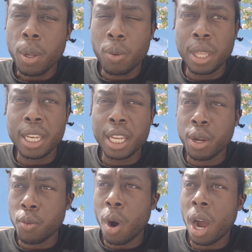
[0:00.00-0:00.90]
what they did,
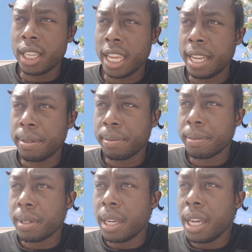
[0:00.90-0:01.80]
they walked in.
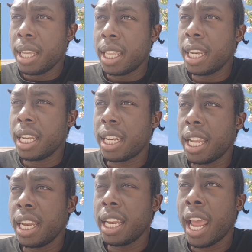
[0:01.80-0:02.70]
They
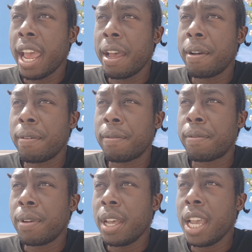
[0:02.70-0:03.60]
didn't have
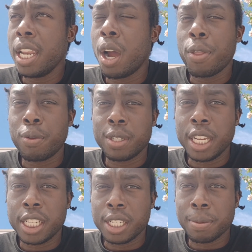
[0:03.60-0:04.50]
any
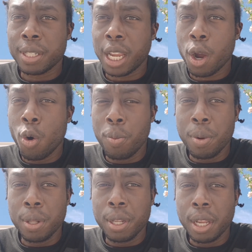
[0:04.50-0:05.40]
authorization, because I
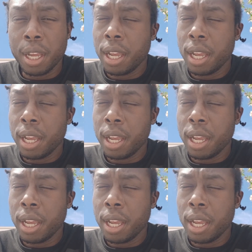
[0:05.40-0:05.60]
opened